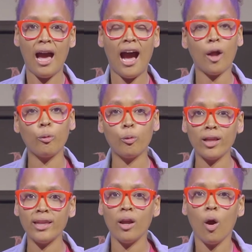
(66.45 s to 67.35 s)
I
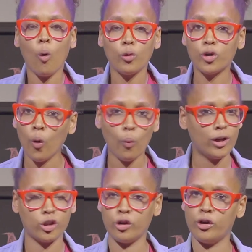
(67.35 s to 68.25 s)
really don't
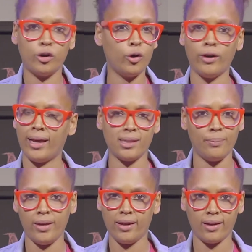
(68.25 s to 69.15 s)
want you to do that to
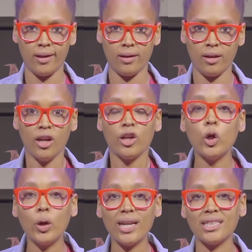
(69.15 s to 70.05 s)
me again.
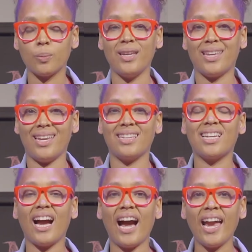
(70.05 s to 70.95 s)
You can speak in
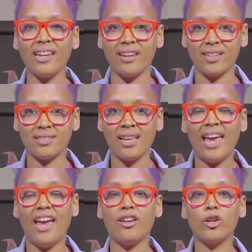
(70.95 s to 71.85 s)
kindness
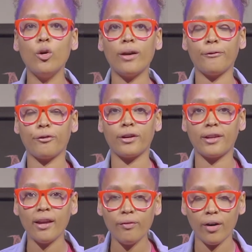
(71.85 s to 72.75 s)
and you can
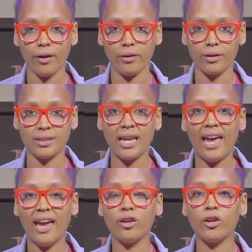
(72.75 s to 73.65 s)
forgive others,
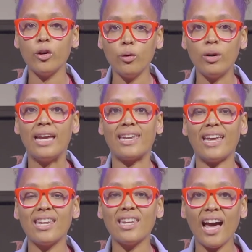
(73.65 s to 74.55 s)
and you
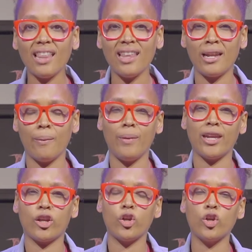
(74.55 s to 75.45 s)
cannot let it
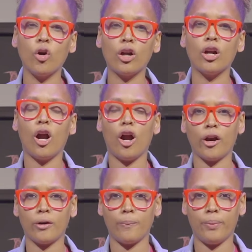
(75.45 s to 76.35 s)
make your
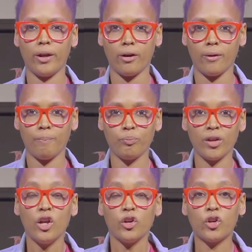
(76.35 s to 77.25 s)
heart bitter.
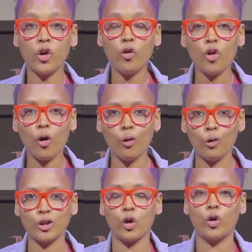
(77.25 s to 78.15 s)
Do you know
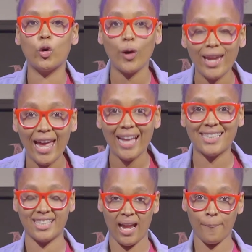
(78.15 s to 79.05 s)
who's a great
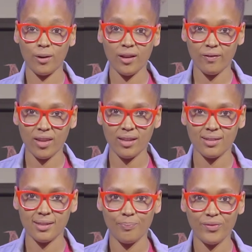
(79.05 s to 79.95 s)
example of this?